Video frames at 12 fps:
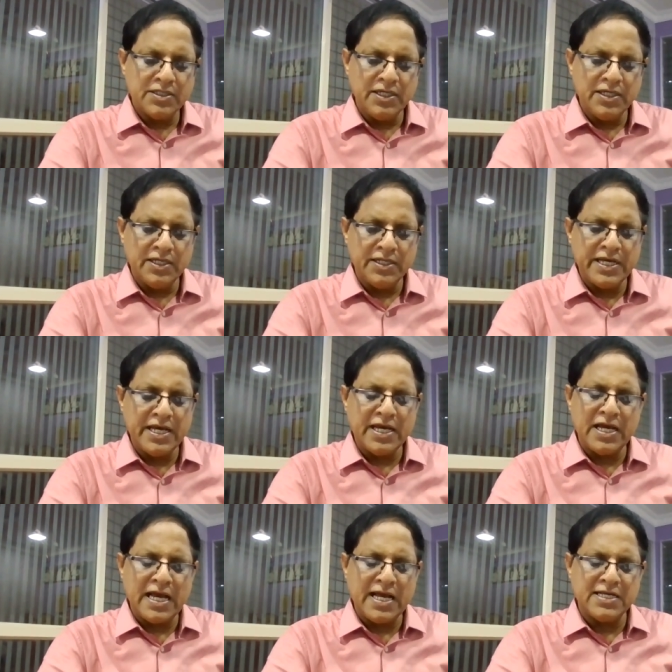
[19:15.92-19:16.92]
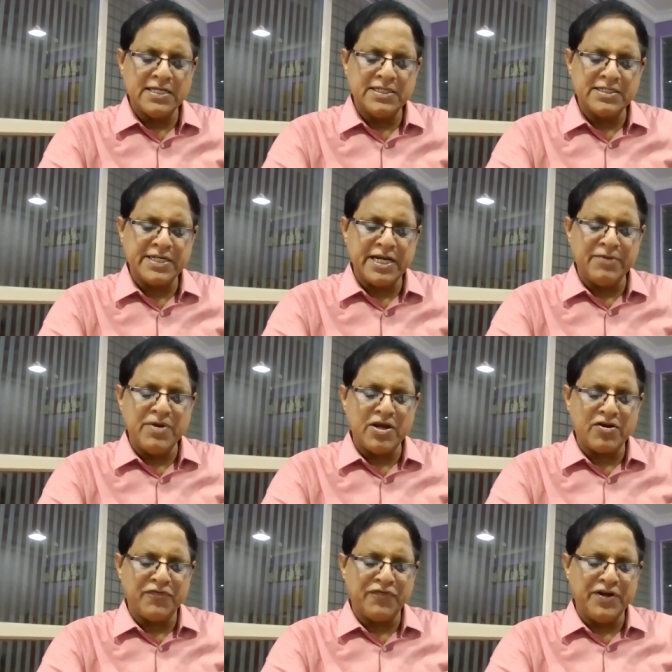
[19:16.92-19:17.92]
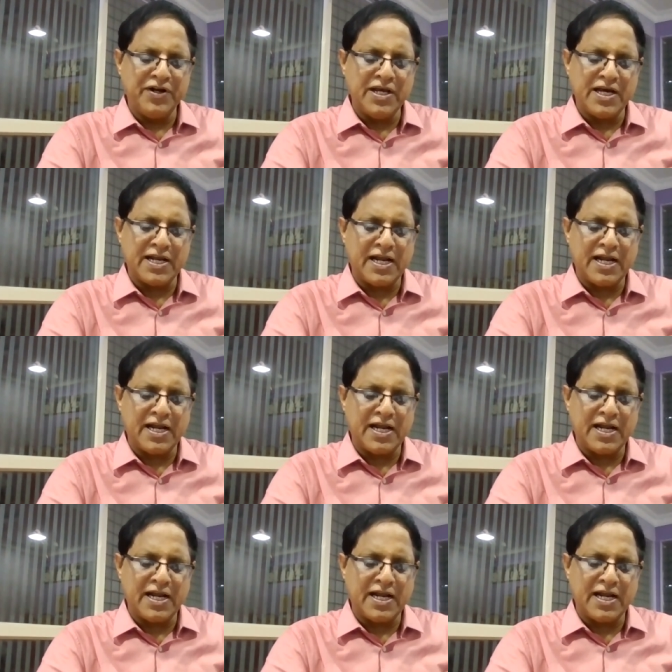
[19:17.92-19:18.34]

the, the, State Bank of India,